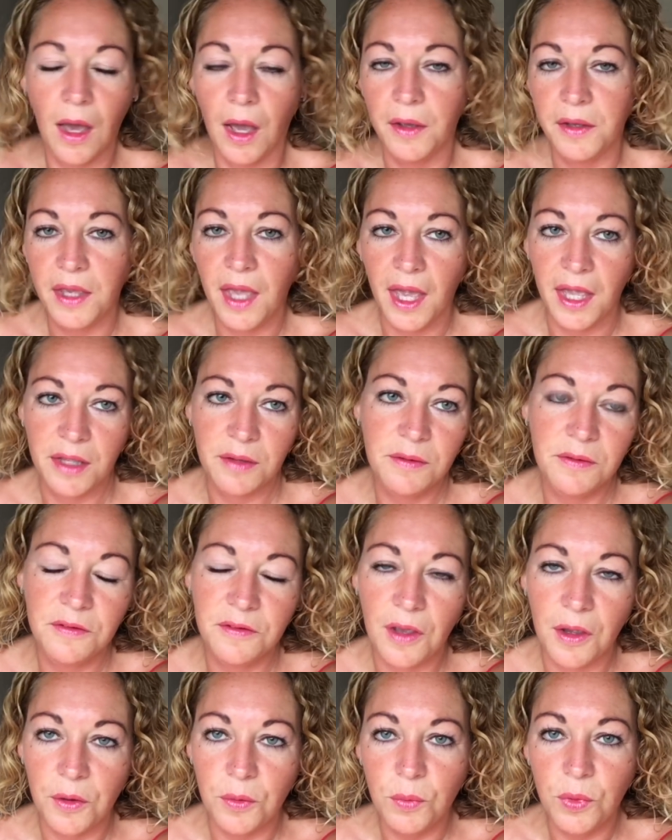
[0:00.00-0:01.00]
Okay,
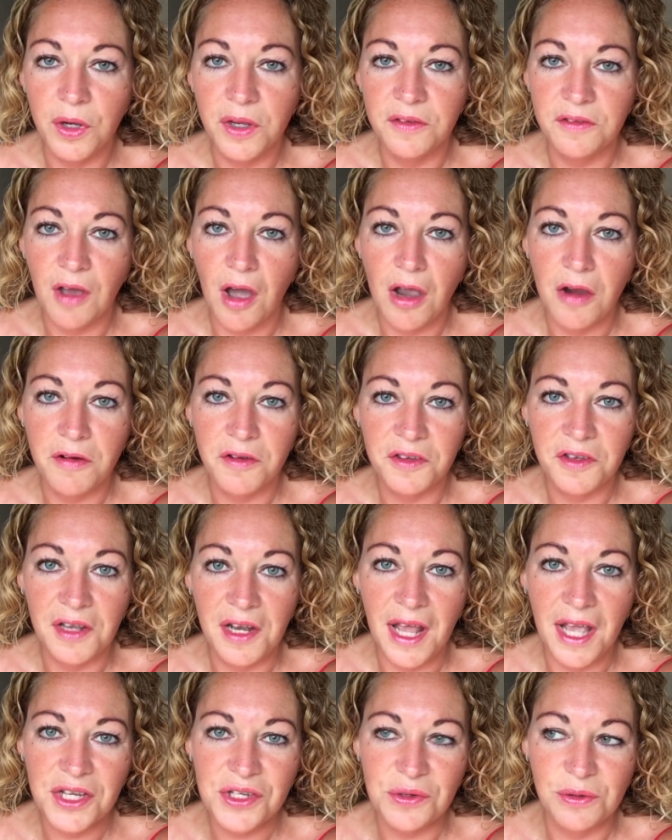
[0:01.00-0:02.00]
so what is Iris
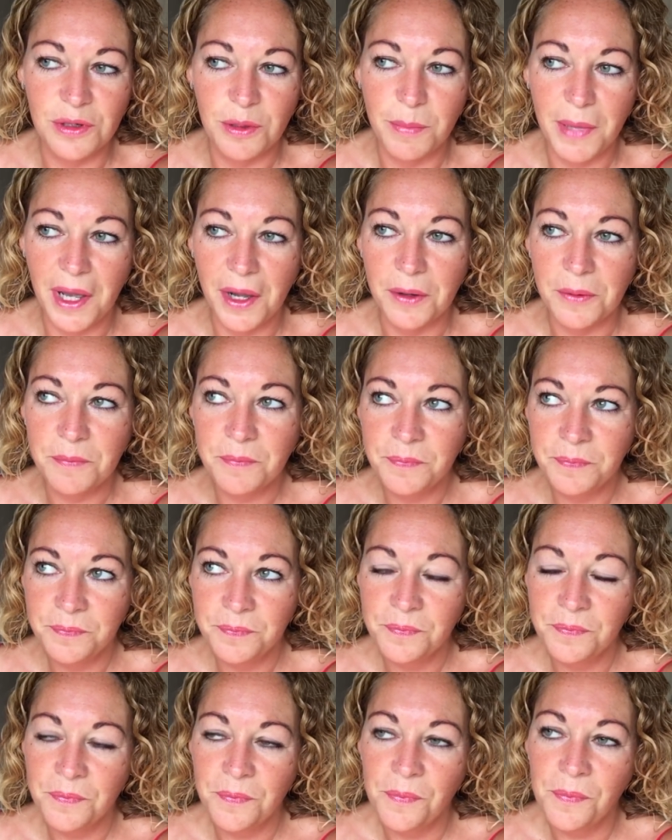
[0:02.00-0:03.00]
Ganache all about?
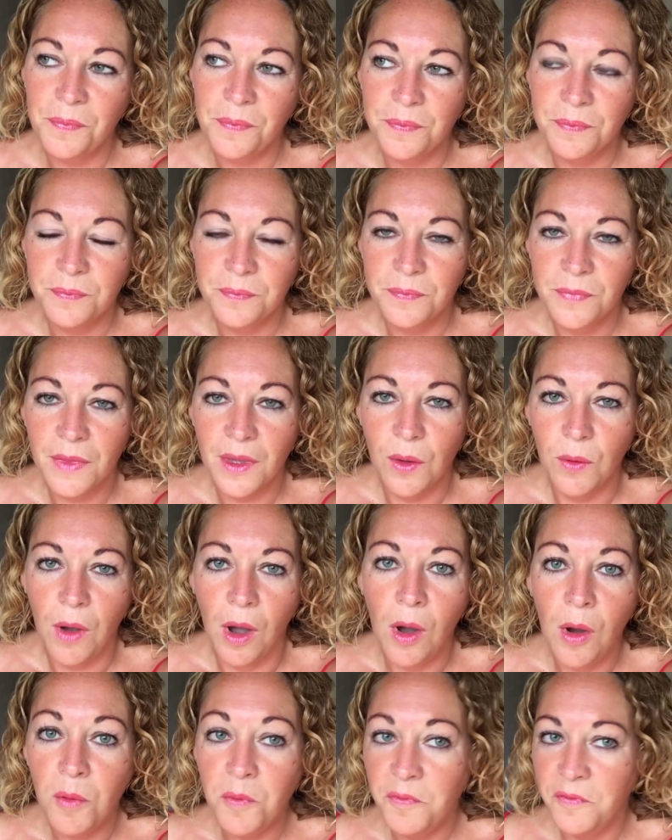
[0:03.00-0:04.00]

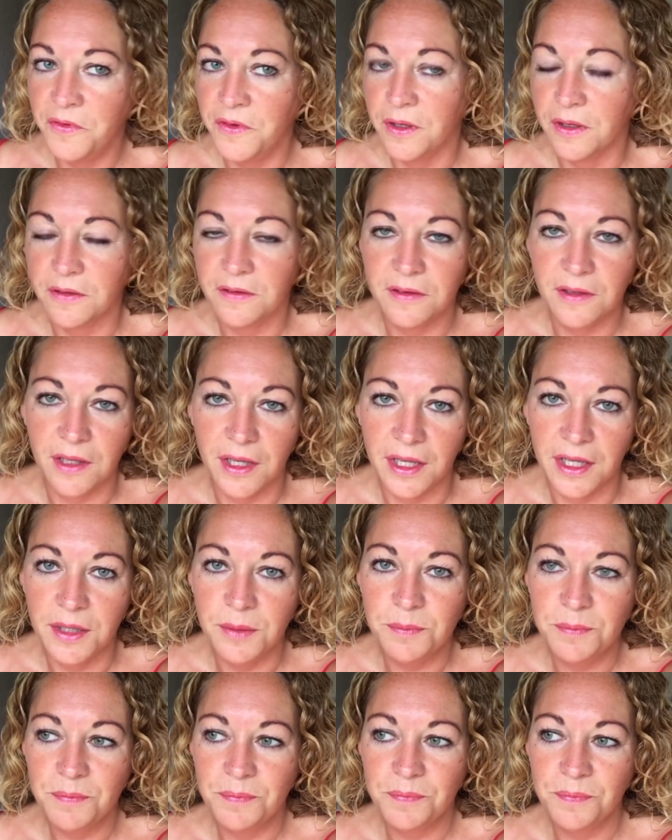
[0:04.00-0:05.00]

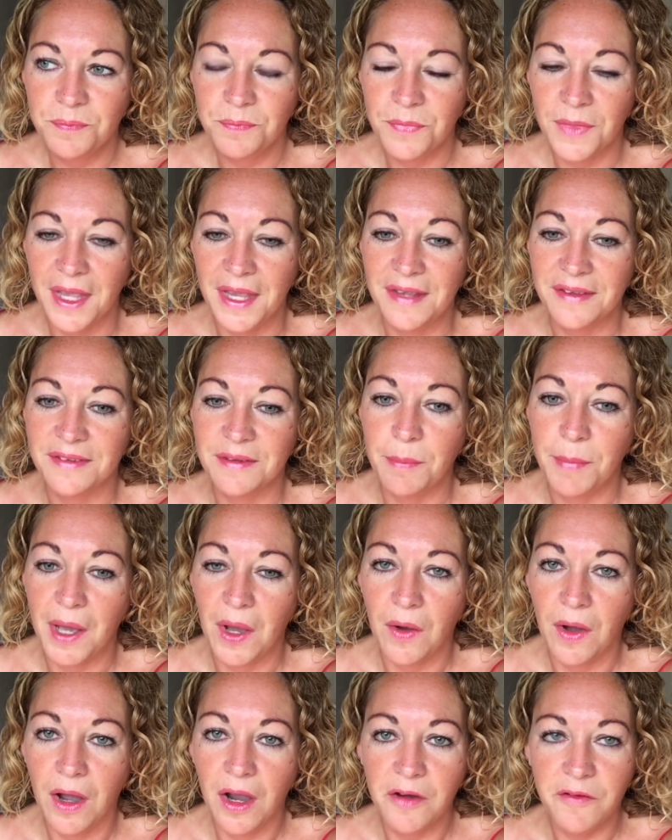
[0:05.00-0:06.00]
Obviously it's
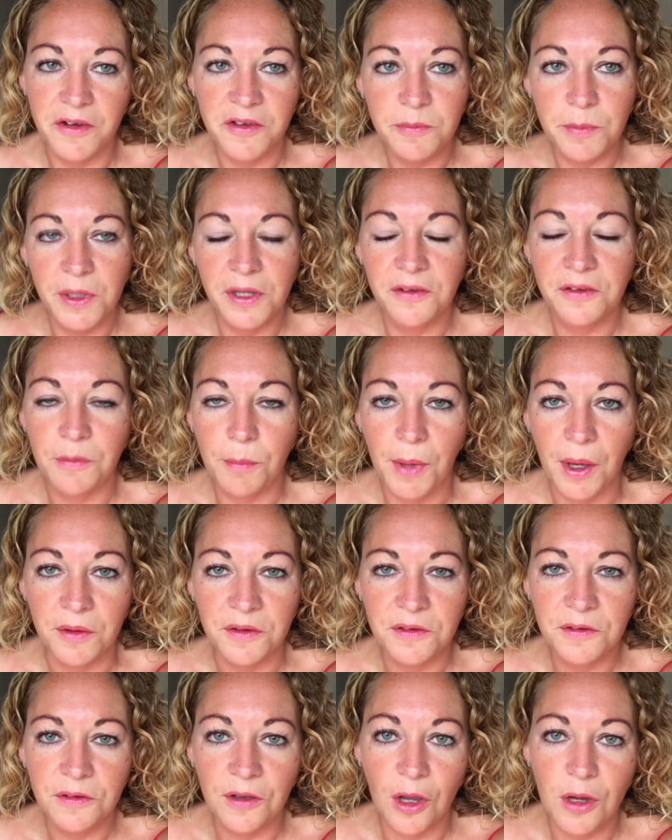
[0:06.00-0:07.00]
about iris, but it's
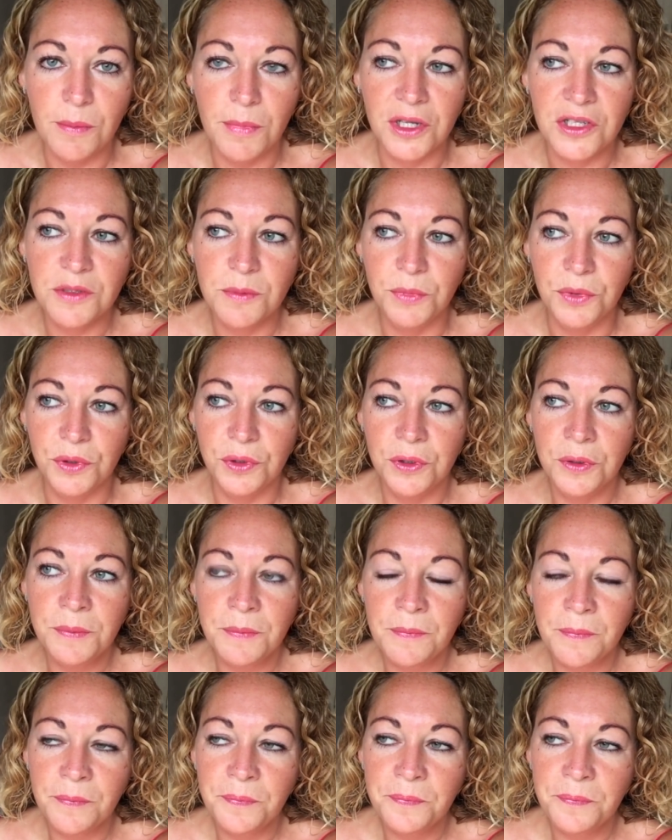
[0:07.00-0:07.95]
about so much more.